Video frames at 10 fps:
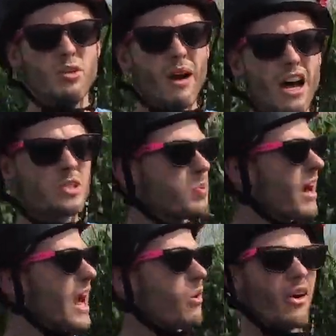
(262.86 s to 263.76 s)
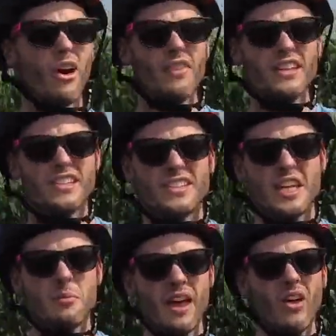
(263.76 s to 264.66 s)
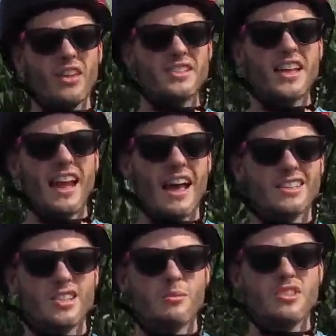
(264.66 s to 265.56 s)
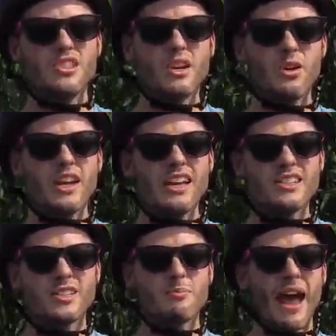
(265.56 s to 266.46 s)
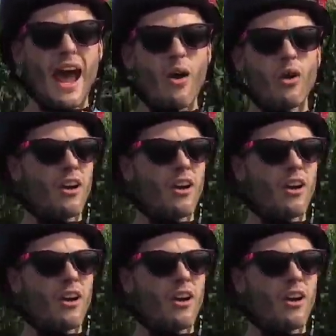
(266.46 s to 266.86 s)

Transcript: miles per hour on this steep hill. This thing has some serious power.